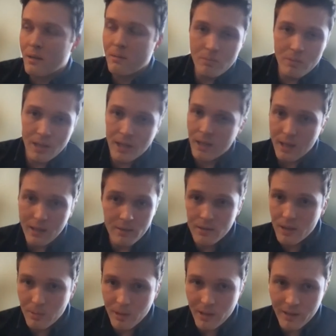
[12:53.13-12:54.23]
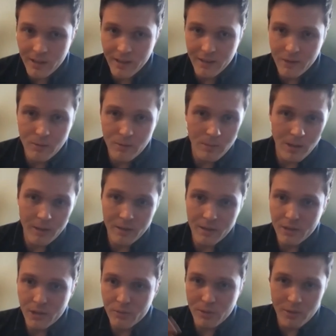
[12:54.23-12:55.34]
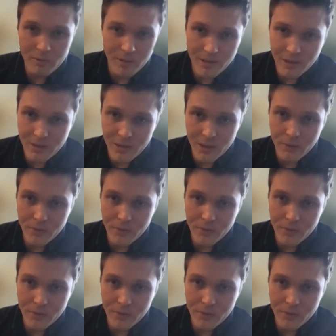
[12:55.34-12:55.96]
say in deep learning, rather than just restricting yourself